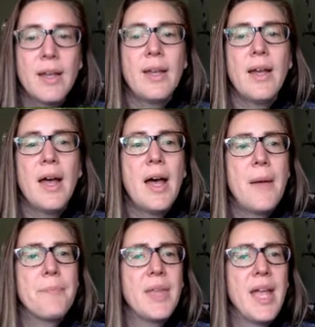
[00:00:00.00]

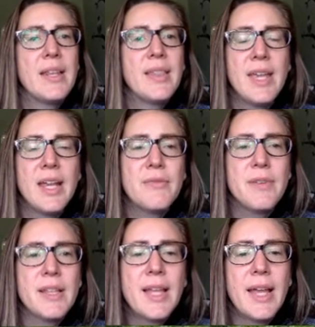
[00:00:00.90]
And think of
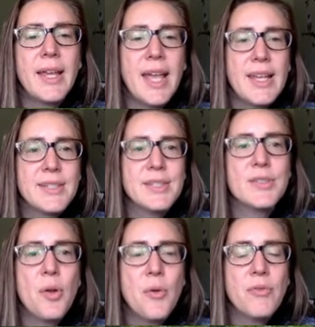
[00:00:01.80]
it like a
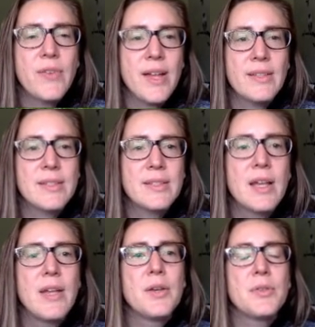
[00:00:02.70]
snow fence.
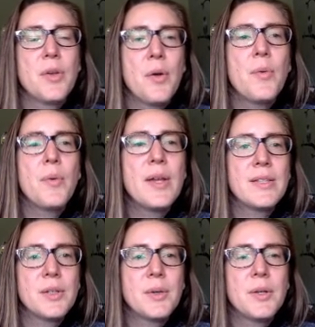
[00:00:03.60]
So
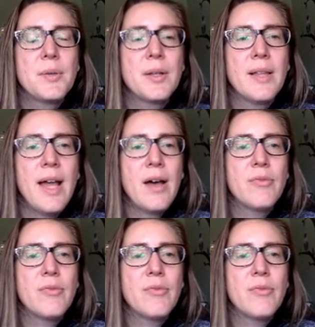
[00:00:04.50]
it's going to allow